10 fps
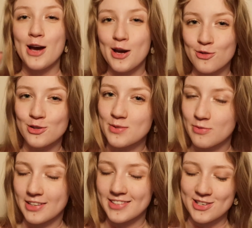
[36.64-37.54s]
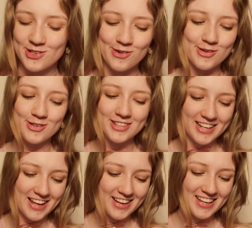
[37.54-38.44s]
I've got some things to show you
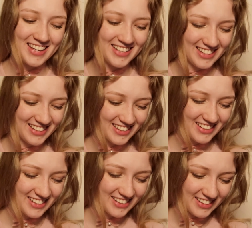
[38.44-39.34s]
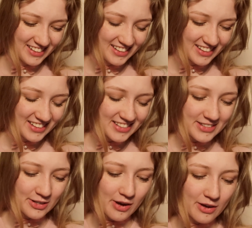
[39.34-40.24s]
today.
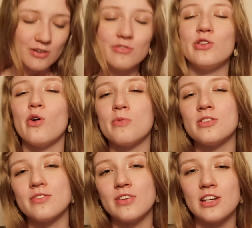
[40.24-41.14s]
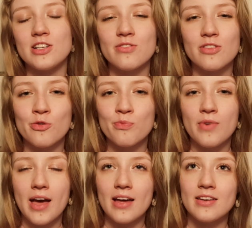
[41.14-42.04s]
So I got a few options for each of them,
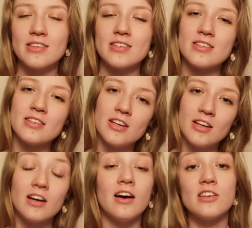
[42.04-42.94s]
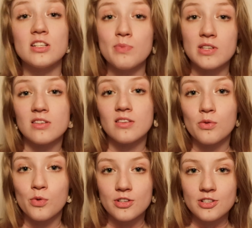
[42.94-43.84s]
and I just basically
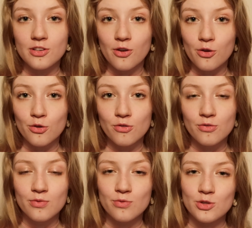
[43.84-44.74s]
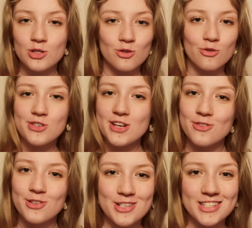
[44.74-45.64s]
want to know the sort of
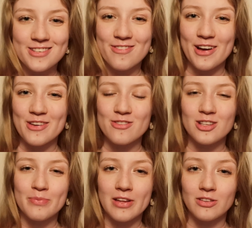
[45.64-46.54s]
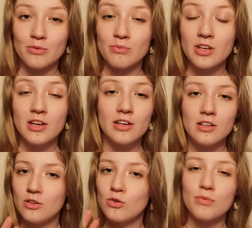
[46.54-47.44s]
general gist of how you feel about them.
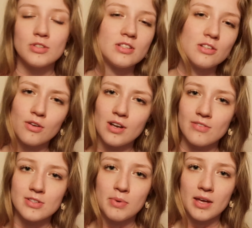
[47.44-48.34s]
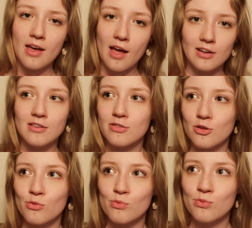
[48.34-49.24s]
You obviously don't have to pick any of
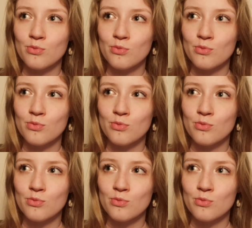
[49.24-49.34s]
them.